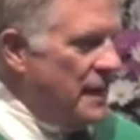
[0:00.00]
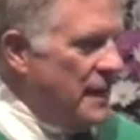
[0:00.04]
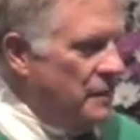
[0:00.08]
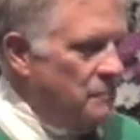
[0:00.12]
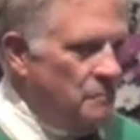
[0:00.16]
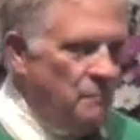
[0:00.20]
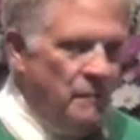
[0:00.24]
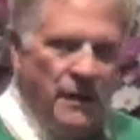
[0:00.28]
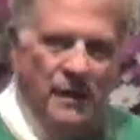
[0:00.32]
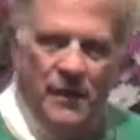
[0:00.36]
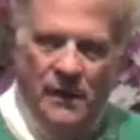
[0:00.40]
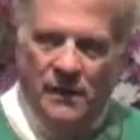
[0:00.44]

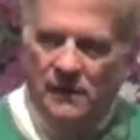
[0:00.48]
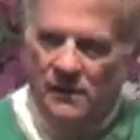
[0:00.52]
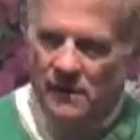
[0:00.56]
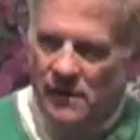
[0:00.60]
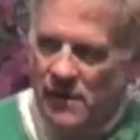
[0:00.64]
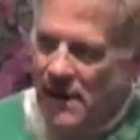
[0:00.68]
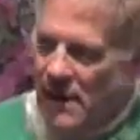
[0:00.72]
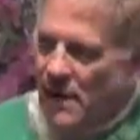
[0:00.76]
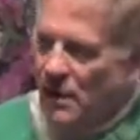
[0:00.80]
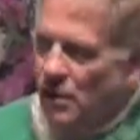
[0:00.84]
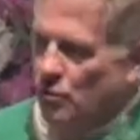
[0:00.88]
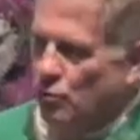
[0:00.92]
that
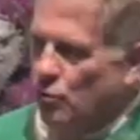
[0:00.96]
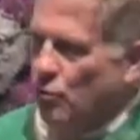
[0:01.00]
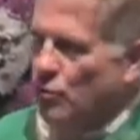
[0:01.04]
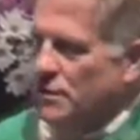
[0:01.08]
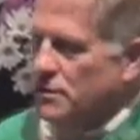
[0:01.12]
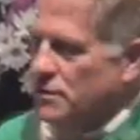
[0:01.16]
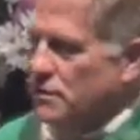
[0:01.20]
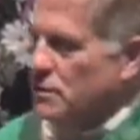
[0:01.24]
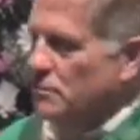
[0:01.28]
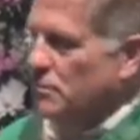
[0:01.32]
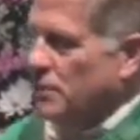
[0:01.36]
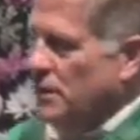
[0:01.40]
man now
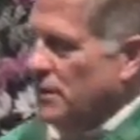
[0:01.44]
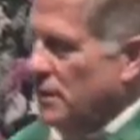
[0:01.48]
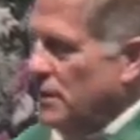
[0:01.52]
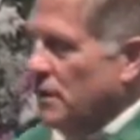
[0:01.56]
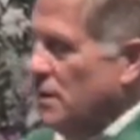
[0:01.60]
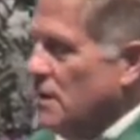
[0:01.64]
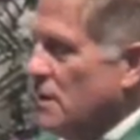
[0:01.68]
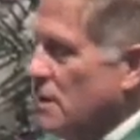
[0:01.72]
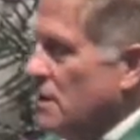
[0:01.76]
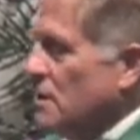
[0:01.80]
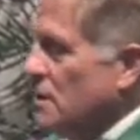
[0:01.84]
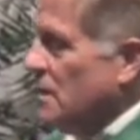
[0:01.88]
going to
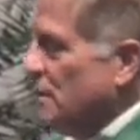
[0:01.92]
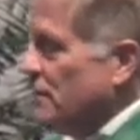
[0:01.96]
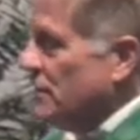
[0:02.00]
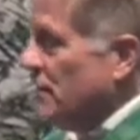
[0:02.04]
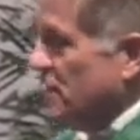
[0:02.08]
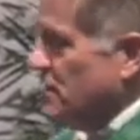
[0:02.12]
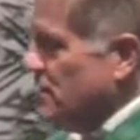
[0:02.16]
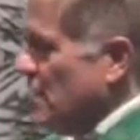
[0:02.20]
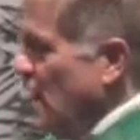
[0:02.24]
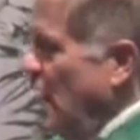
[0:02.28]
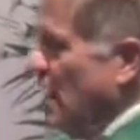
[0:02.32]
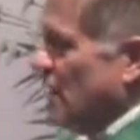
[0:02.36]
be
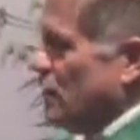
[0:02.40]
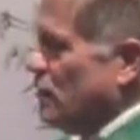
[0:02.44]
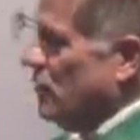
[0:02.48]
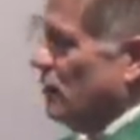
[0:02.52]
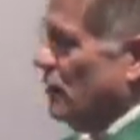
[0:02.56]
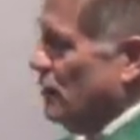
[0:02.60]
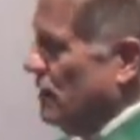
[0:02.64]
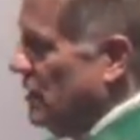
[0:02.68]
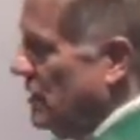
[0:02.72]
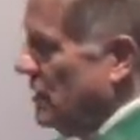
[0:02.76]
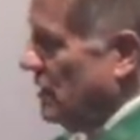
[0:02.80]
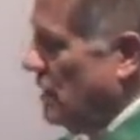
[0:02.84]
the
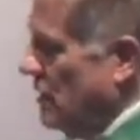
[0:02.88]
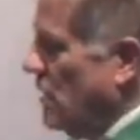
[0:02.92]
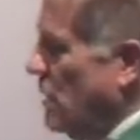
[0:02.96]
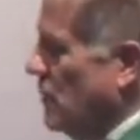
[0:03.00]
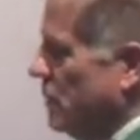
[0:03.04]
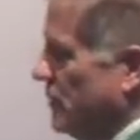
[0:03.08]
doctor that